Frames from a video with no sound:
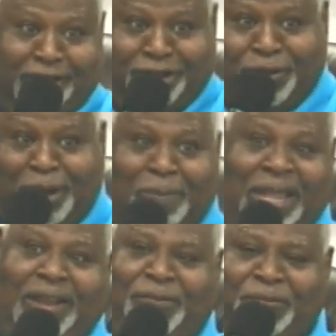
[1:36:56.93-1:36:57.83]
you know what I
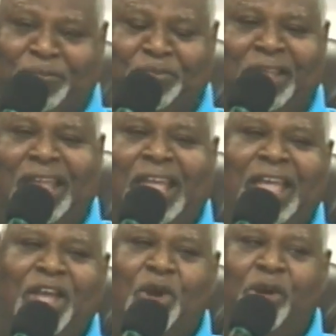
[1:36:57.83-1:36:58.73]
mean?
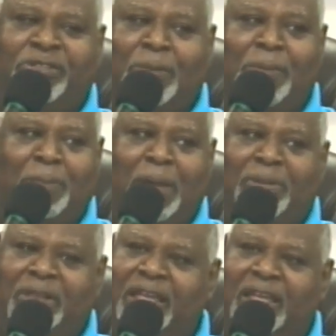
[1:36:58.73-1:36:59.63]
Or some
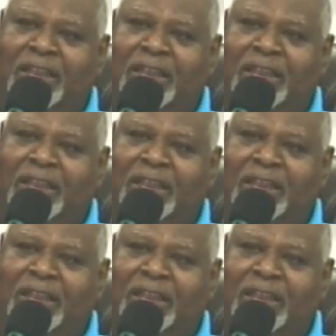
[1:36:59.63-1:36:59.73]
maybe they